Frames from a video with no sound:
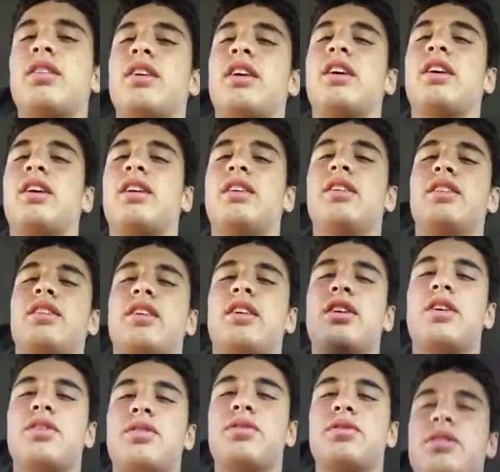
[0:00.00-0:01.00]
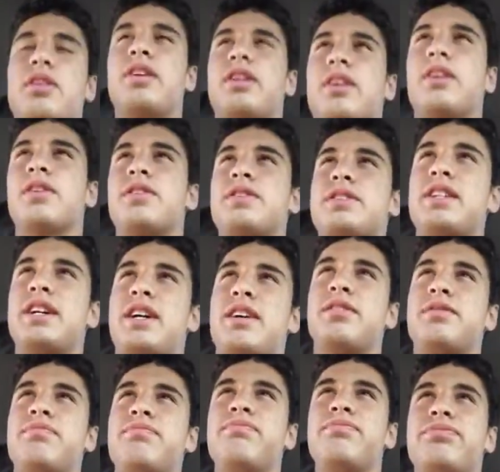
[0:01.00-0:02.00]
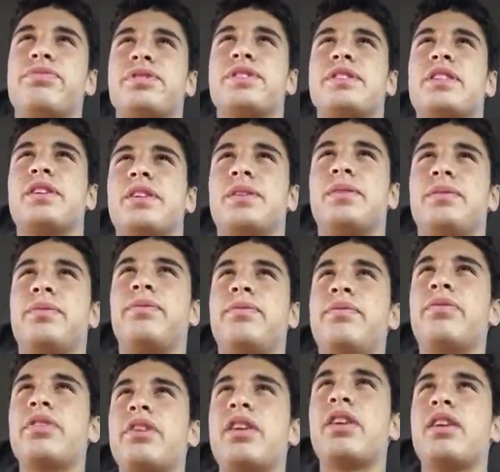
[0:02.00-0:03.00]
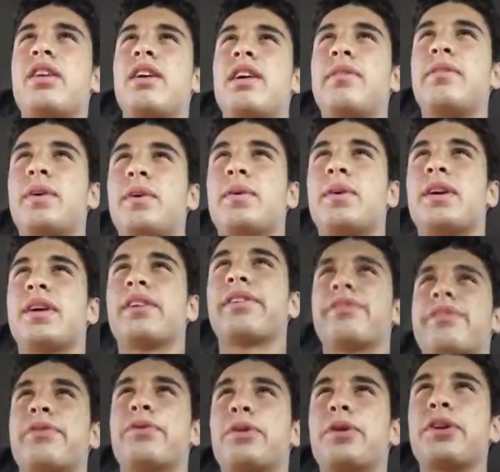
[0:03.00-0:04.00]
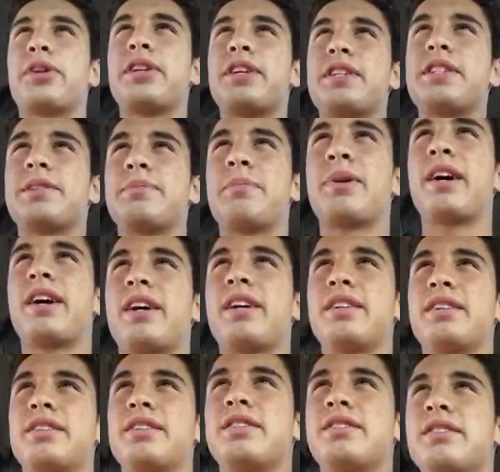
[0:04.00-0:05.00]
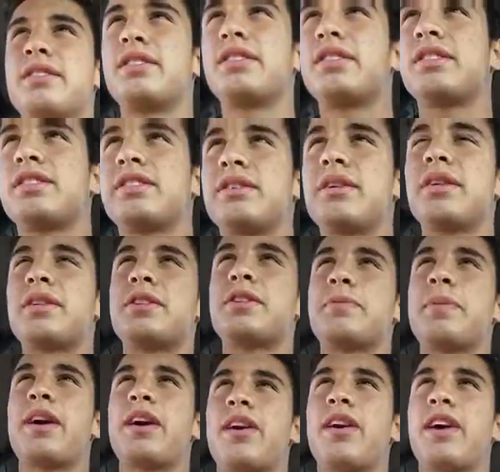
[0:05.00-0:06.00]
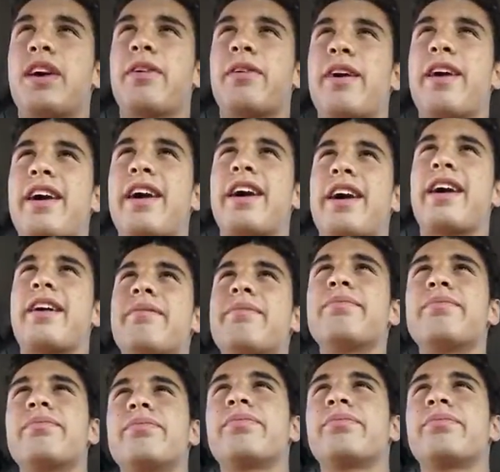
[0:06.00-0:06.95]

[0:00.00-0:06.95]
and it goes down. So if it weren't for these spies sparing Rahab,